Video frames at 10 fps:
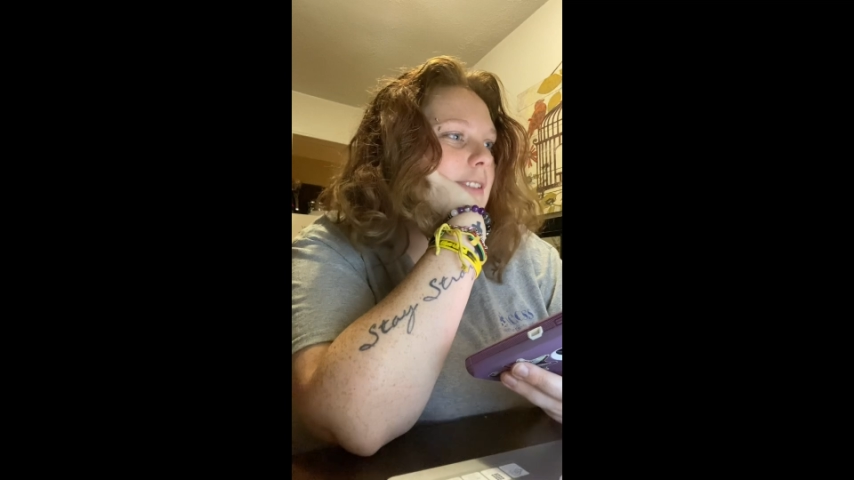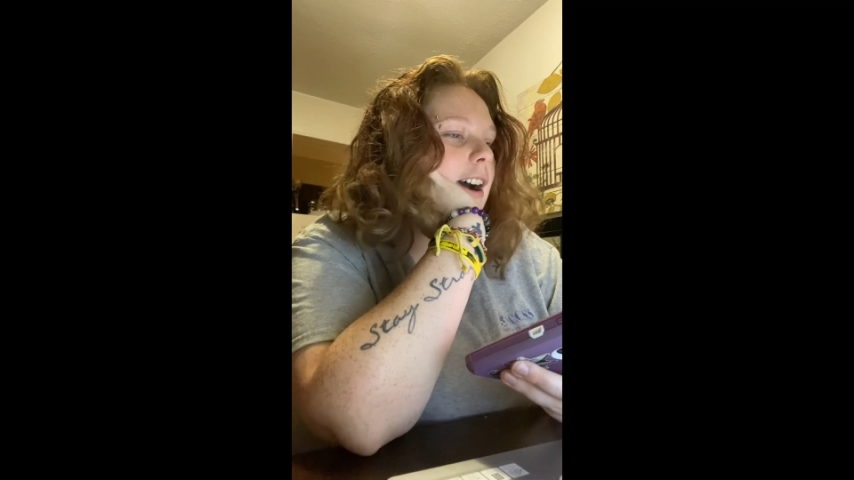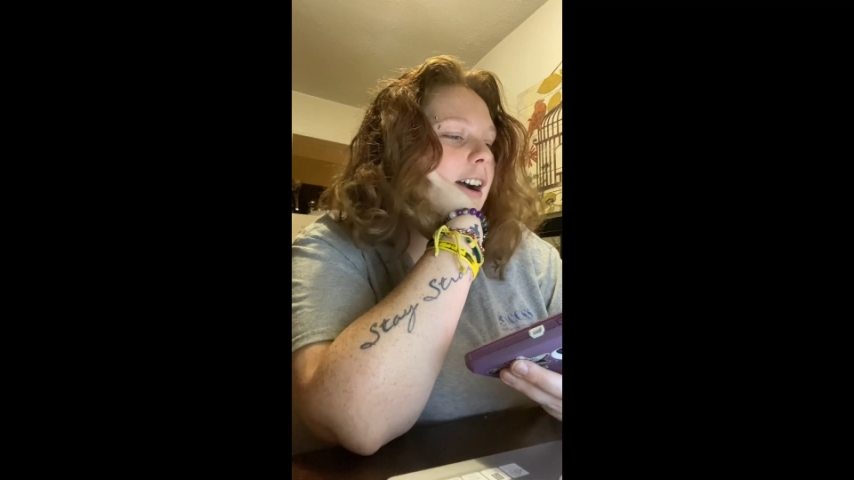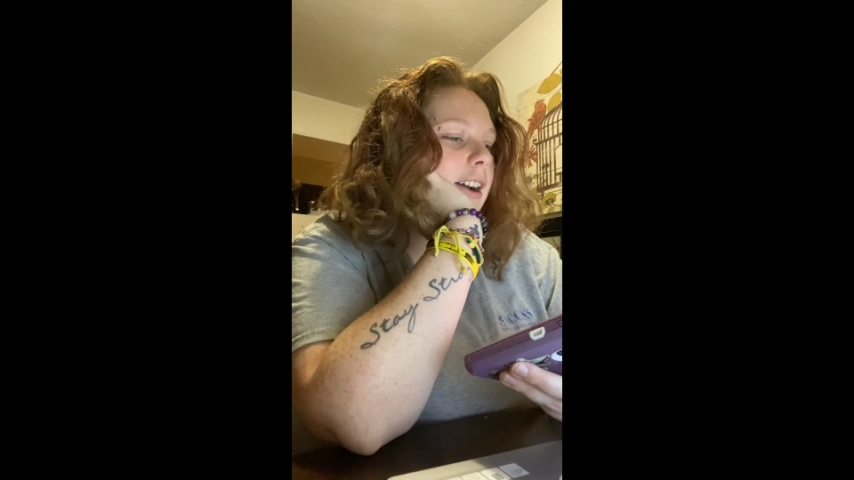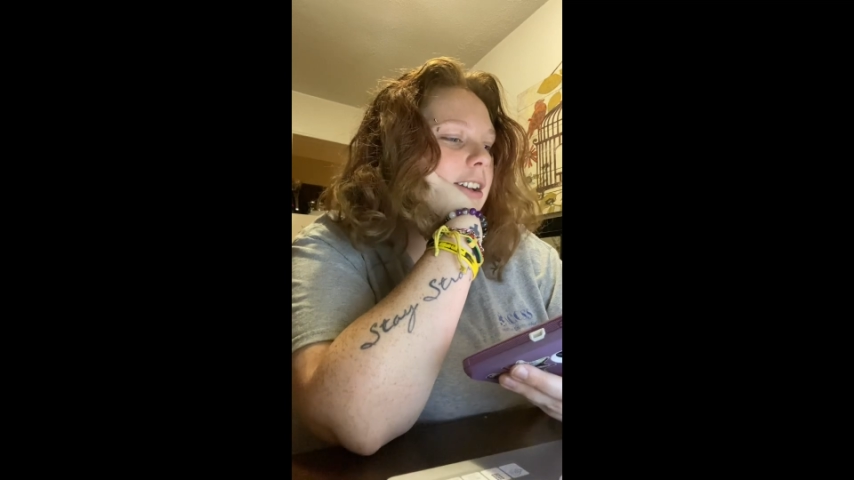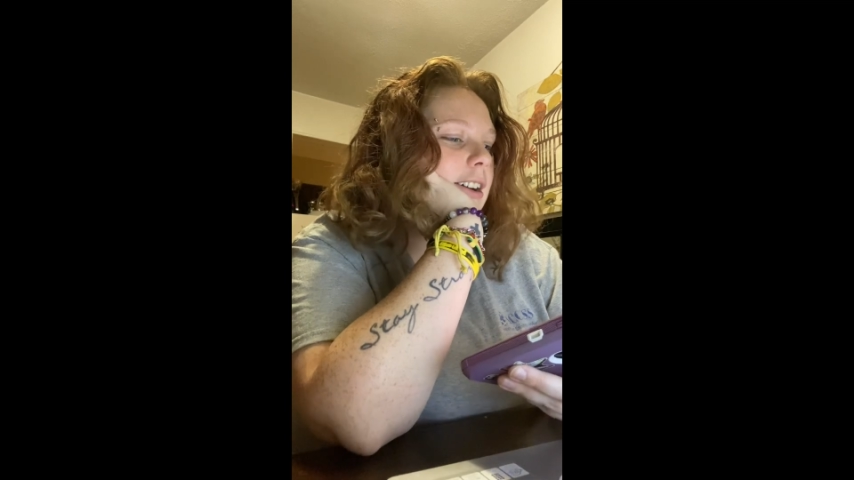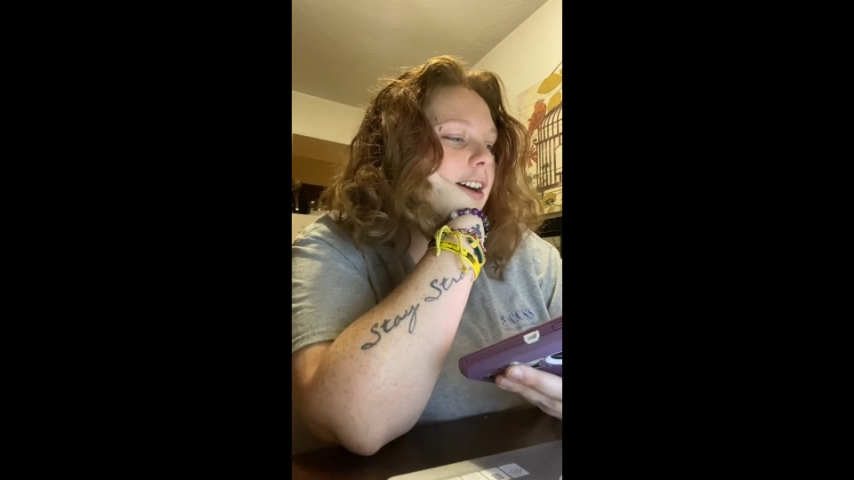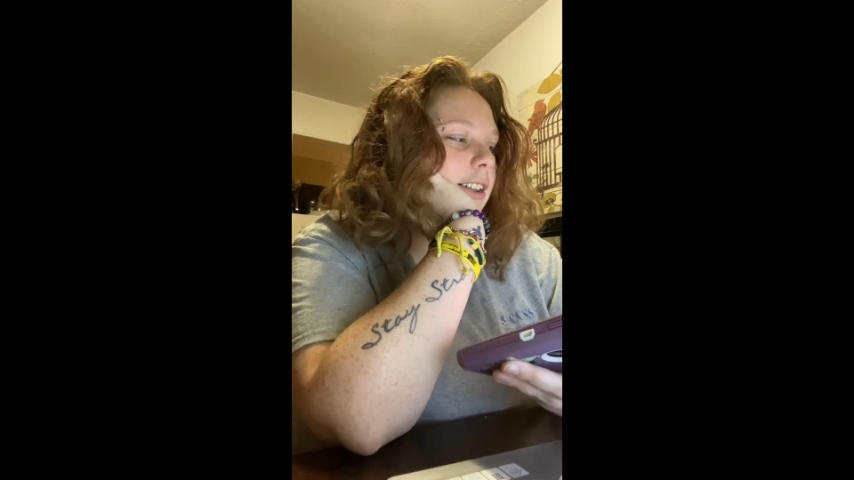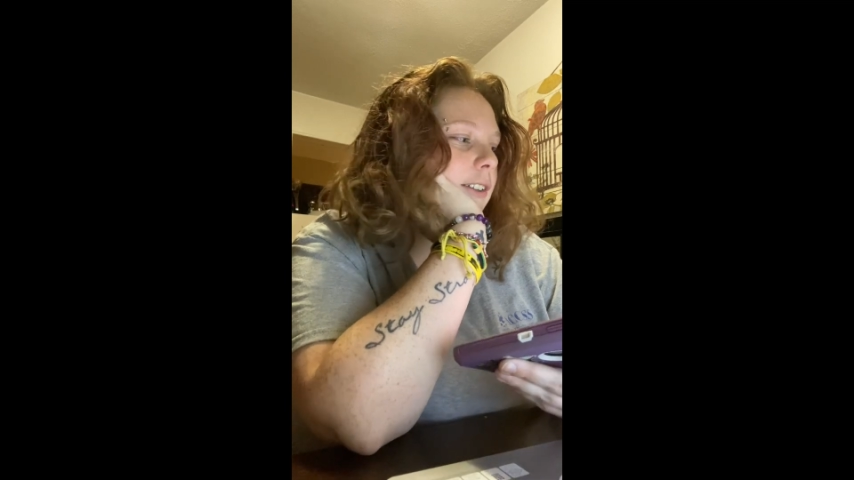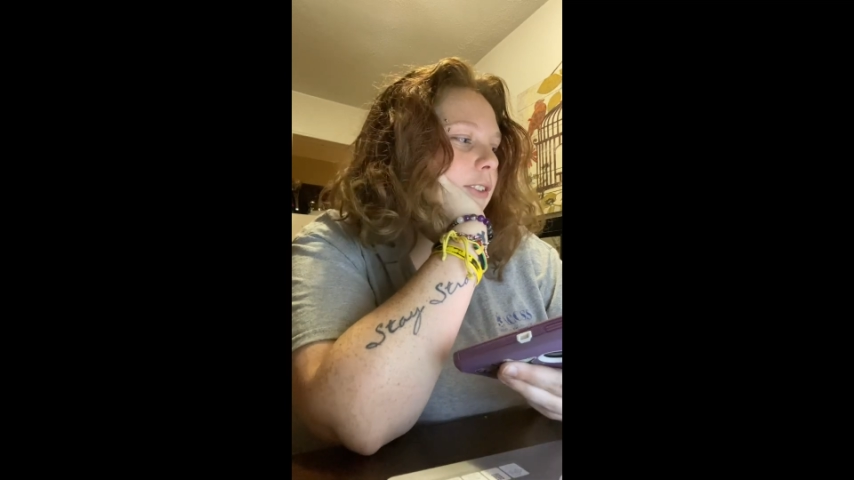Alright,
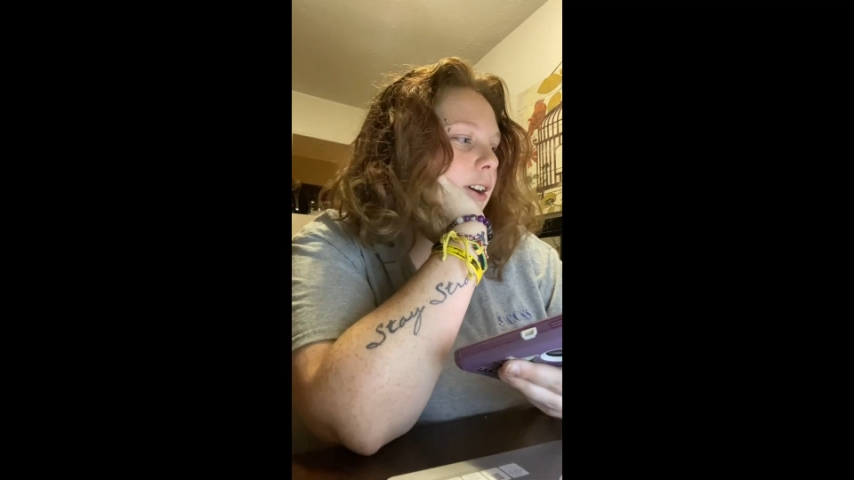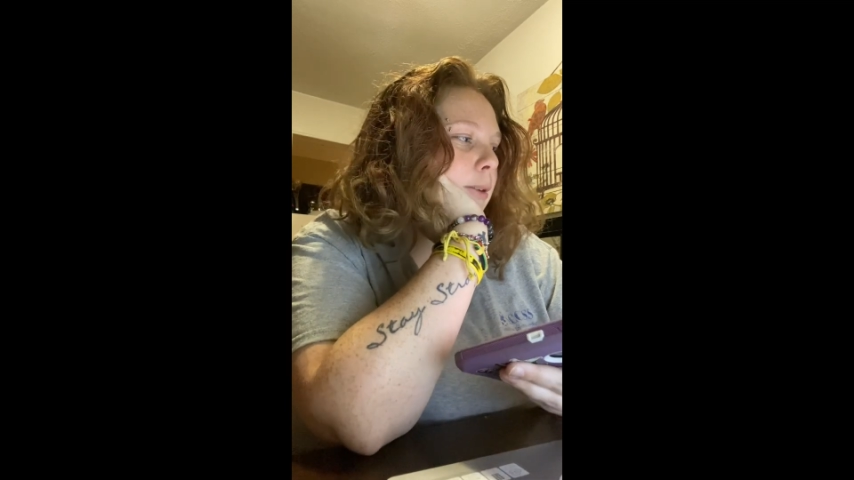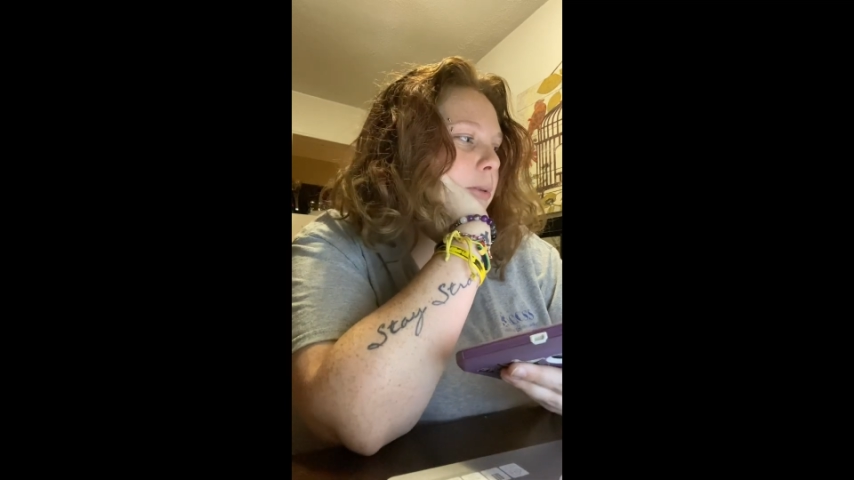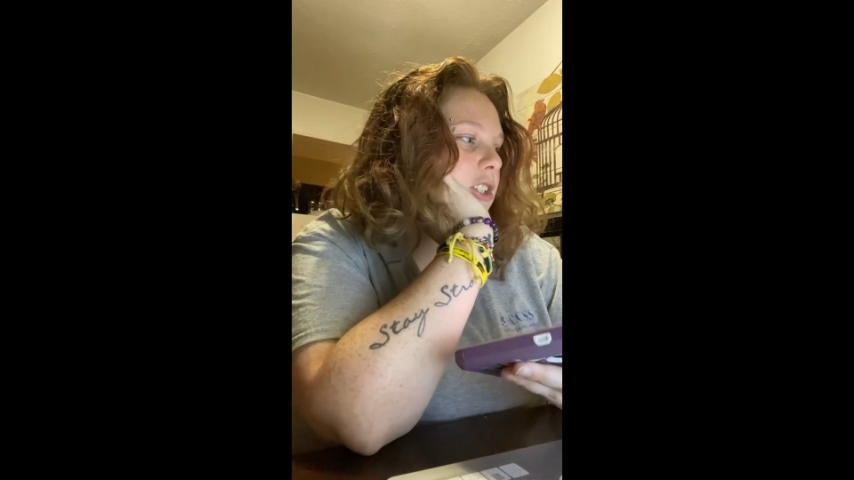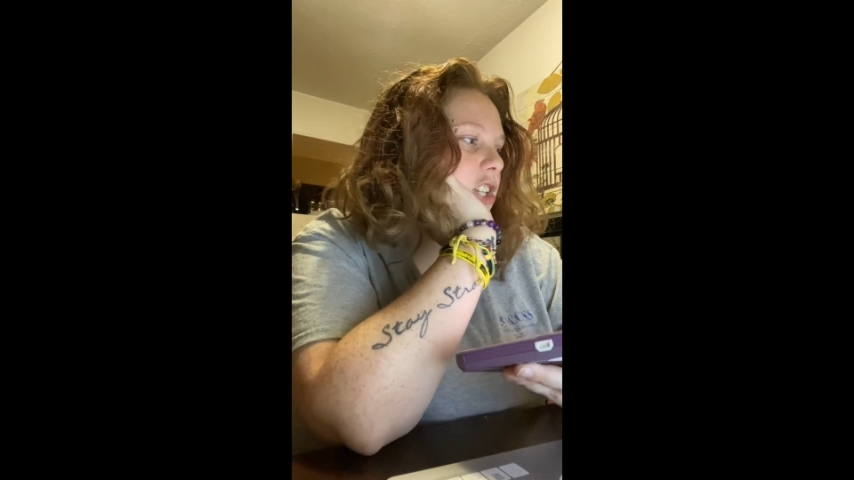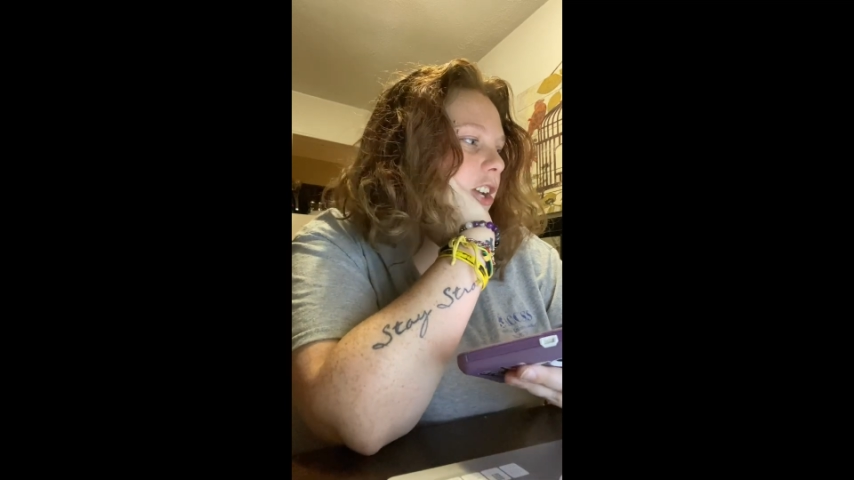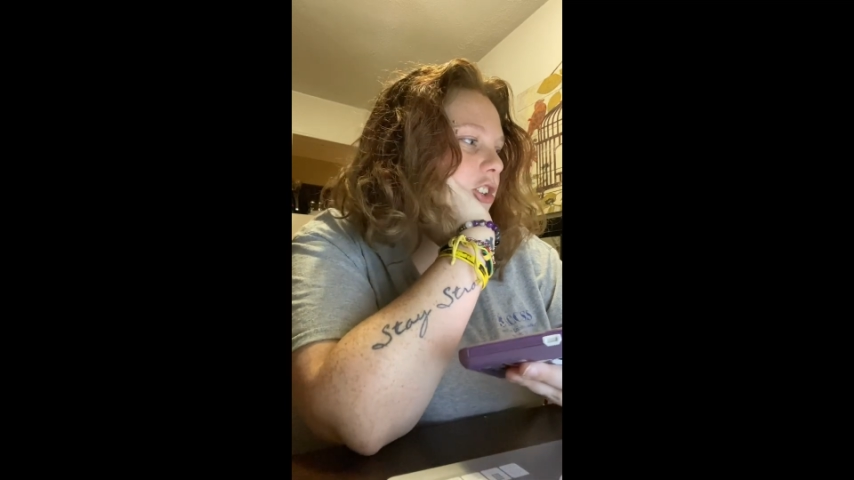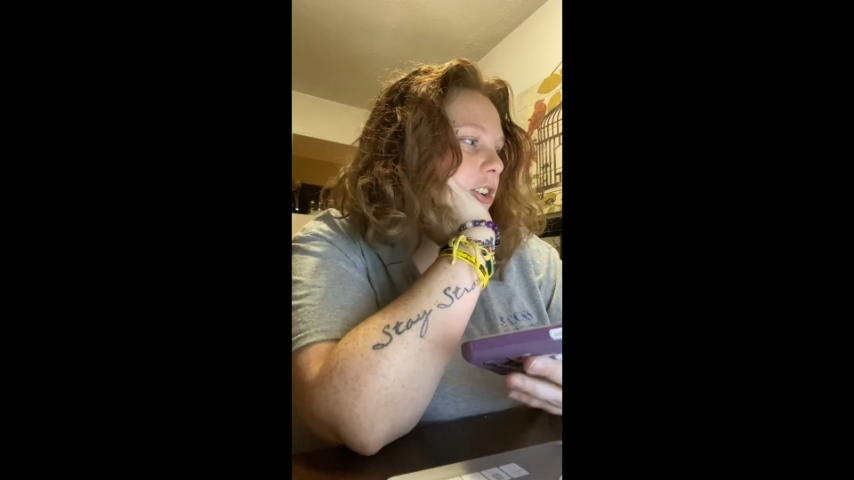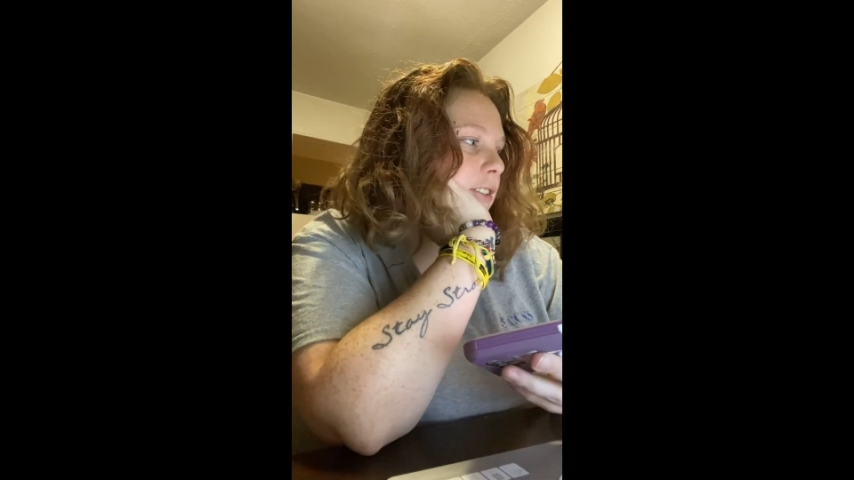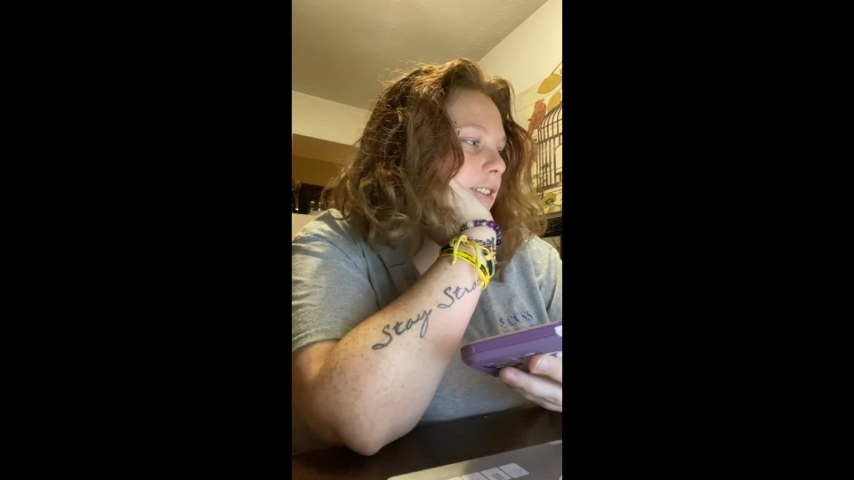I love you. I
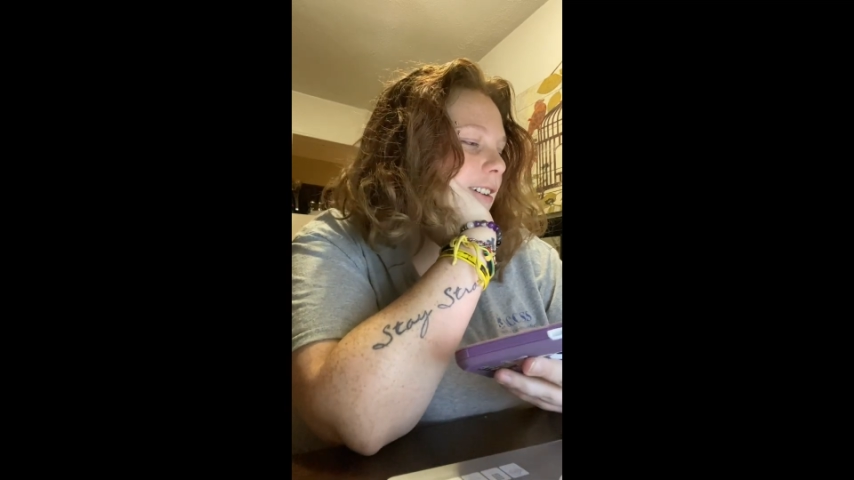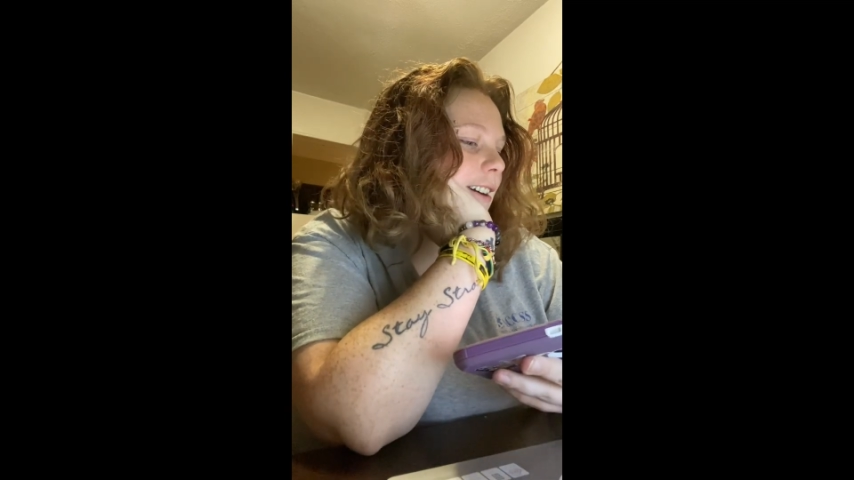appreciate you.